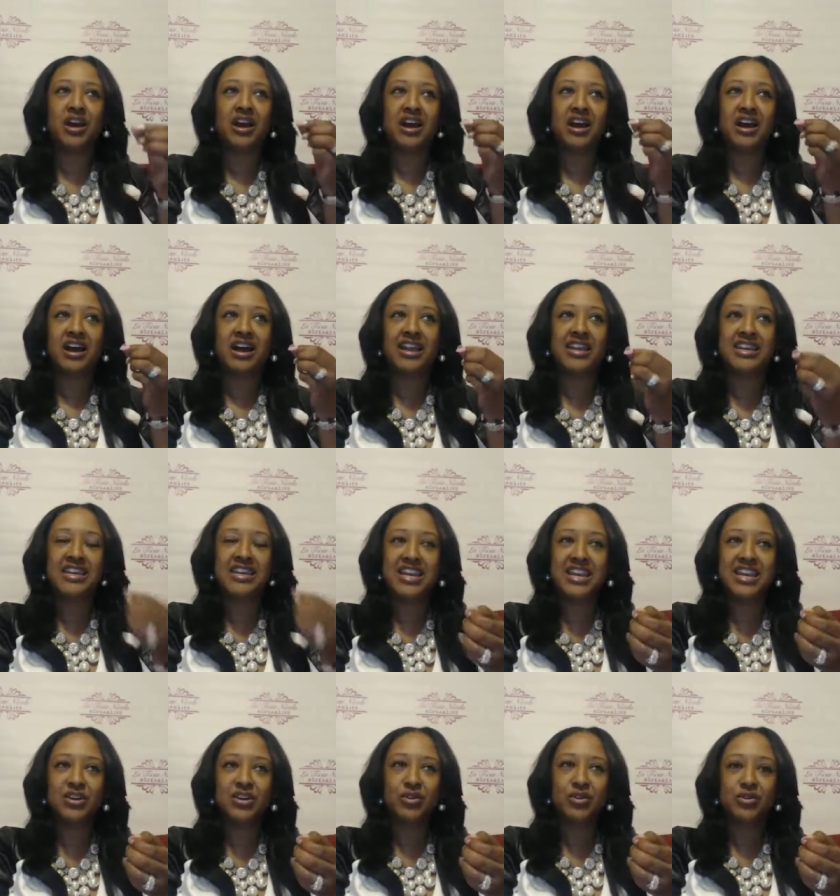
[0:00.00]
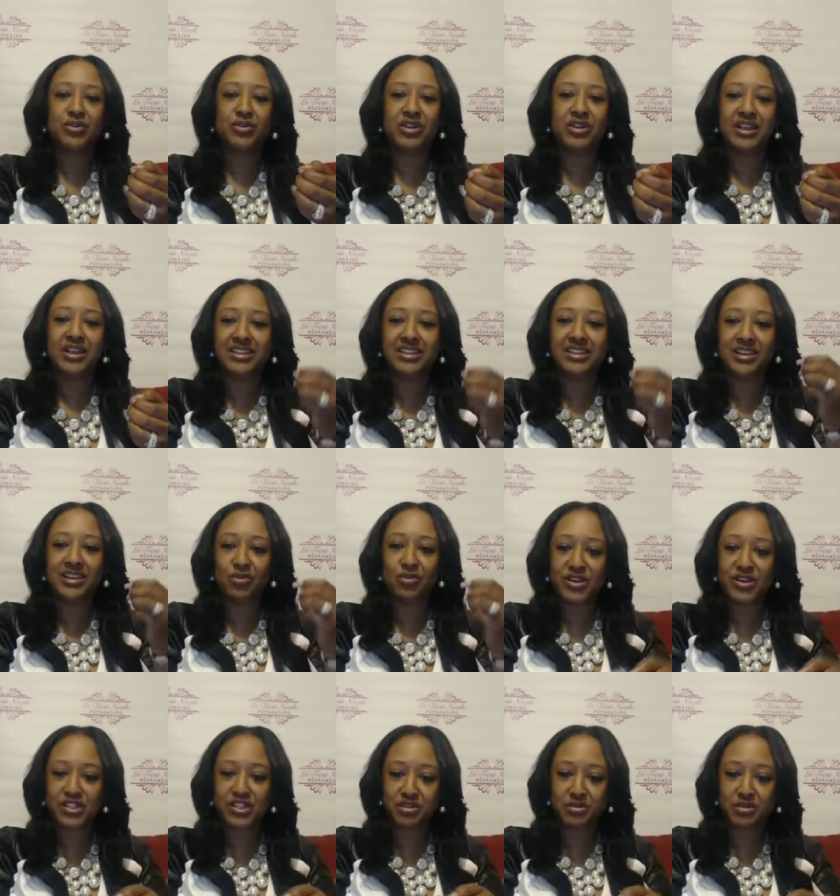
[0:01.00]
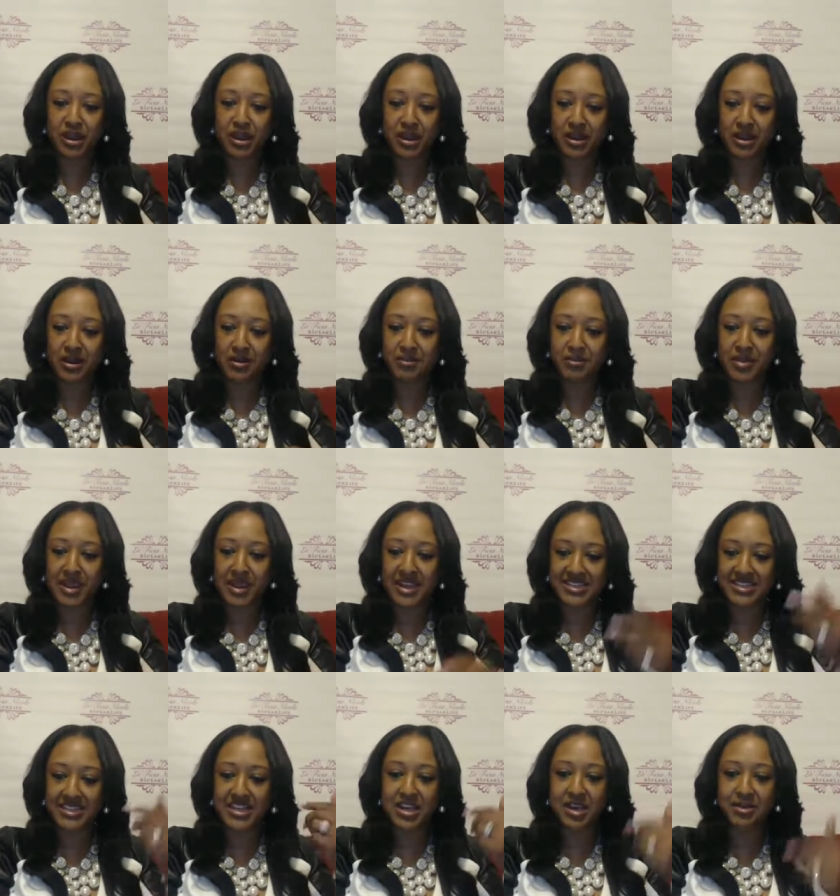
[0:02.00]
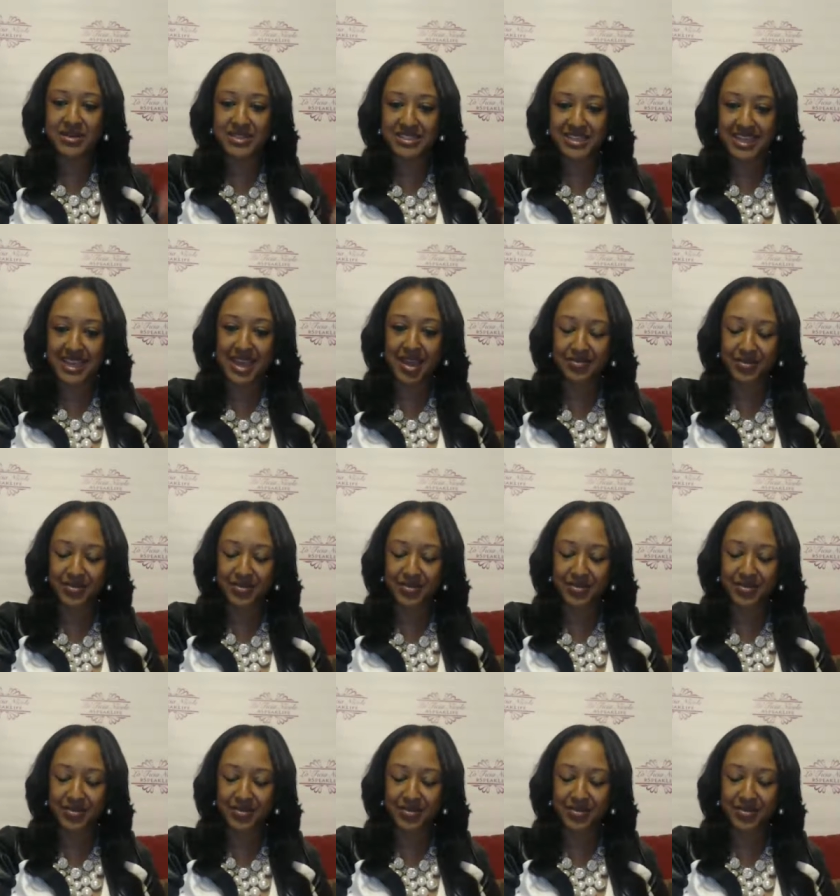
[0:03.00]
a needle than a rich man to come into heaven.